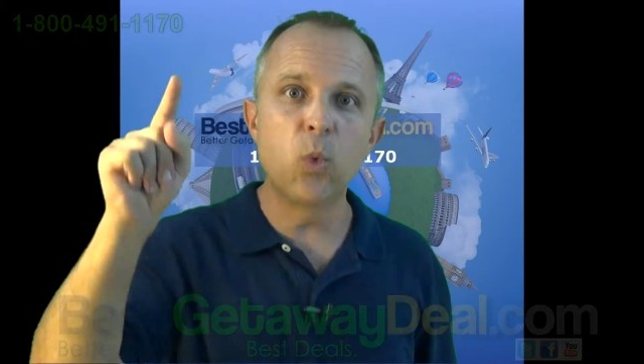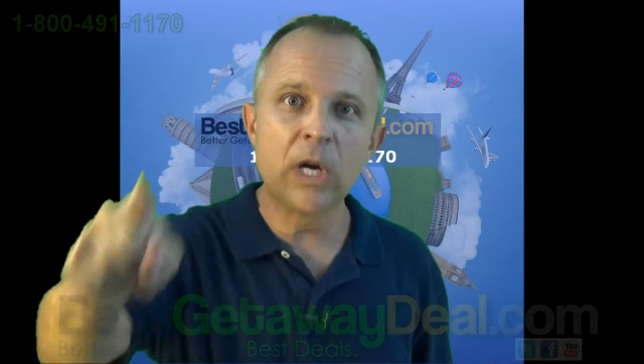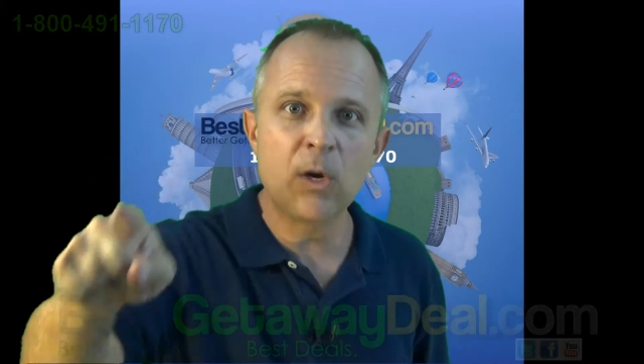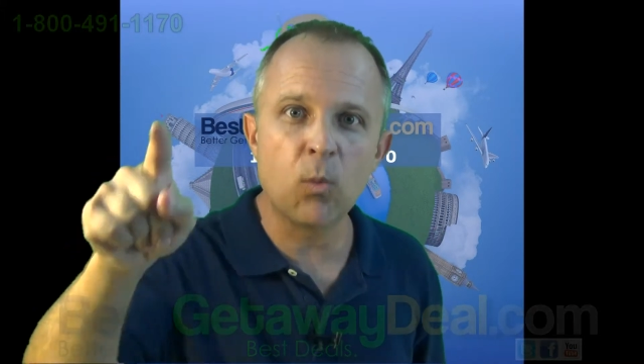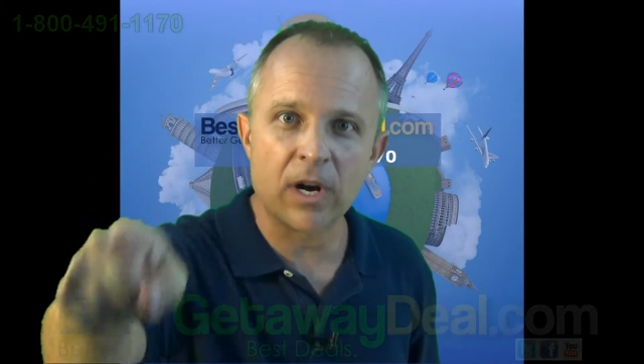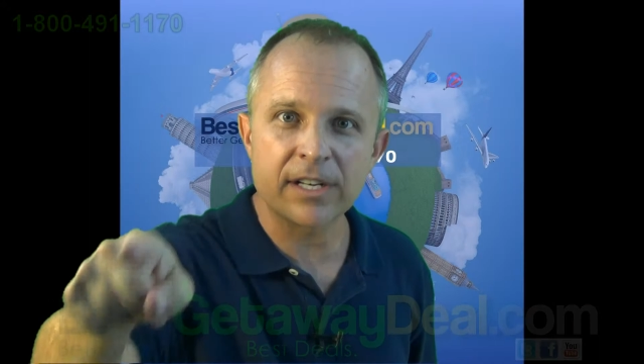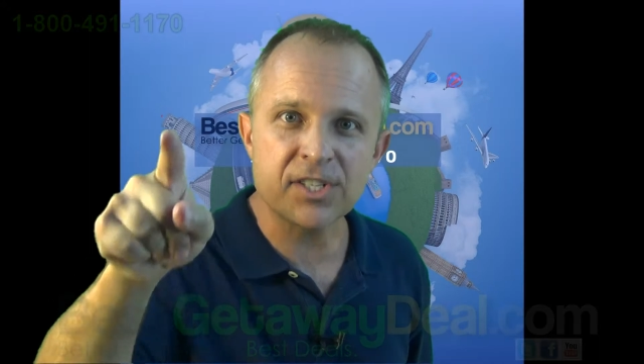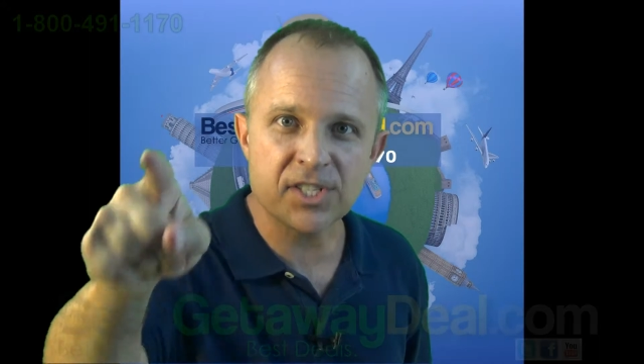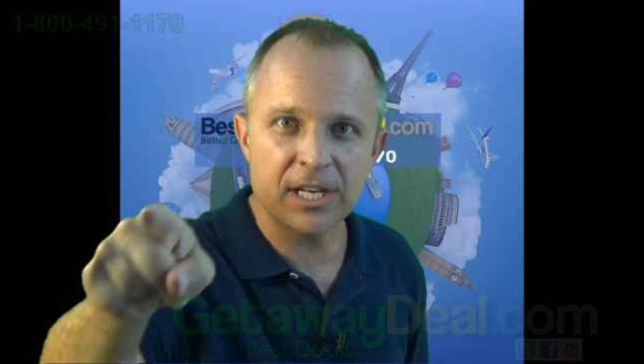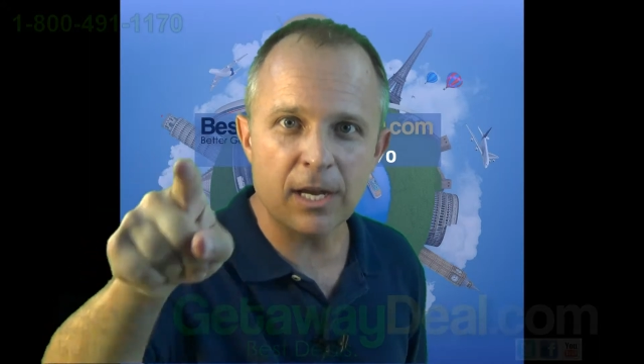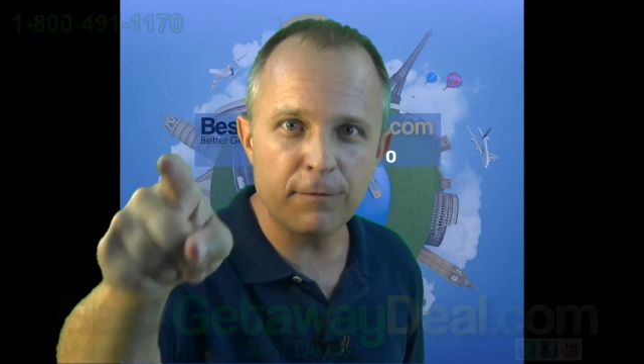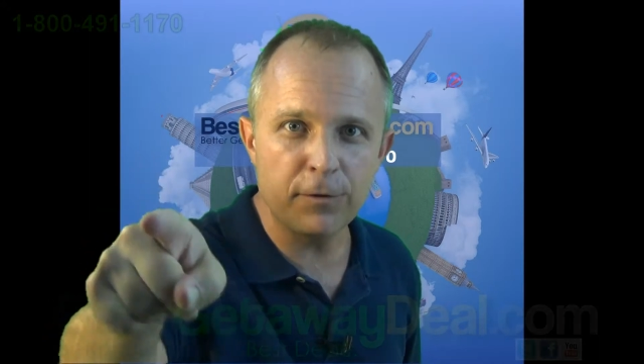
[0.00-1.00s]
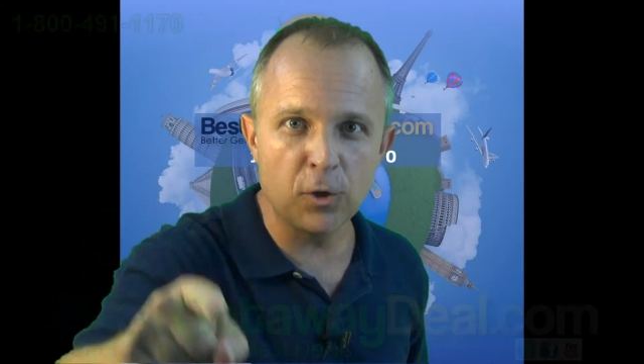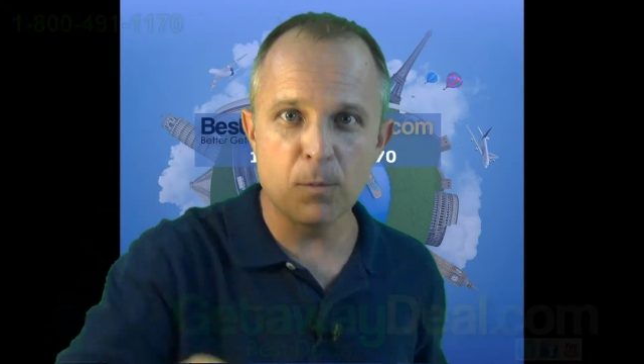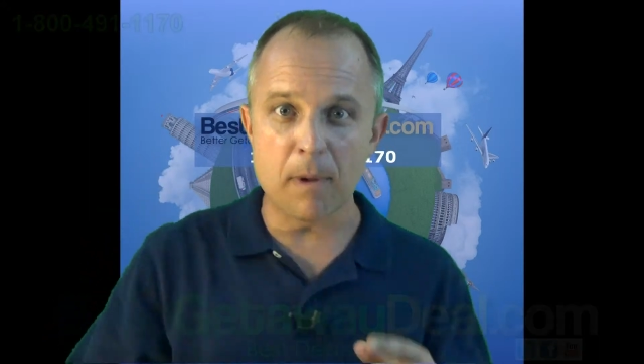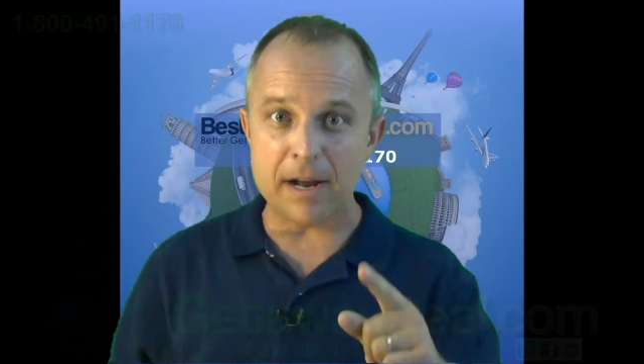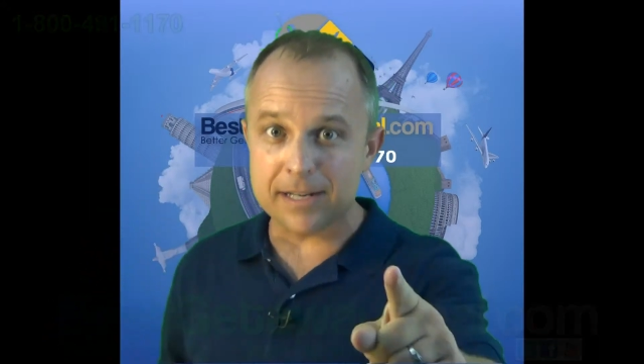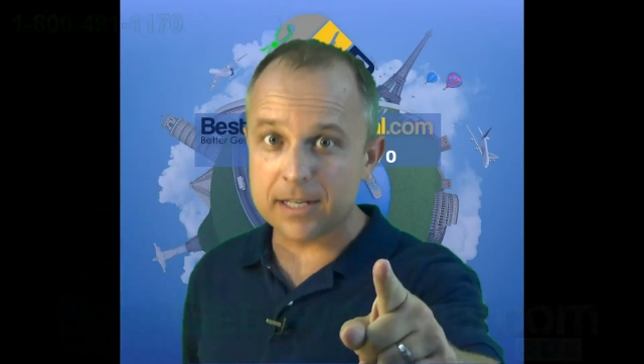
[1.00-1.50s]
We want to save you
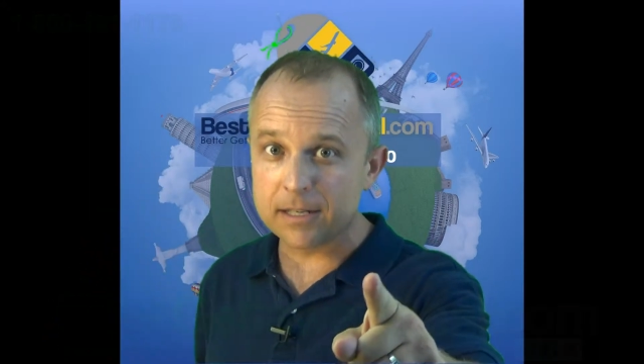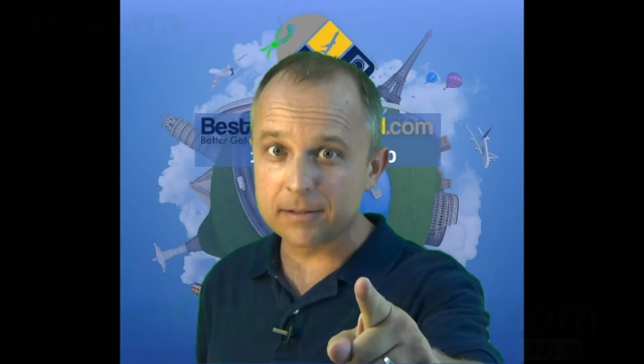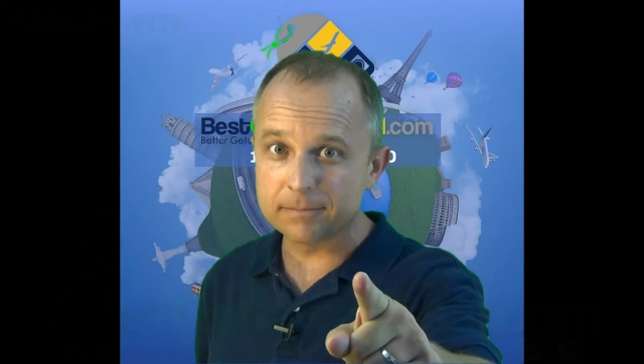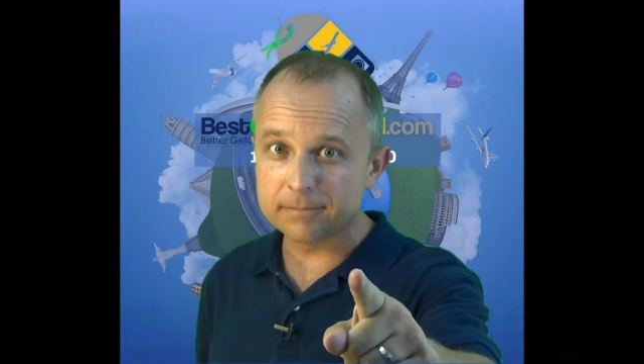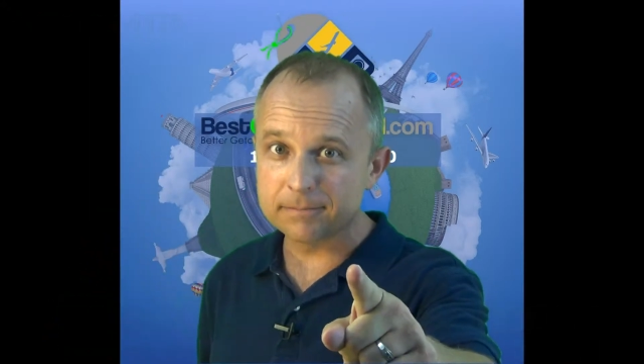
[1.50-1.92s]
money.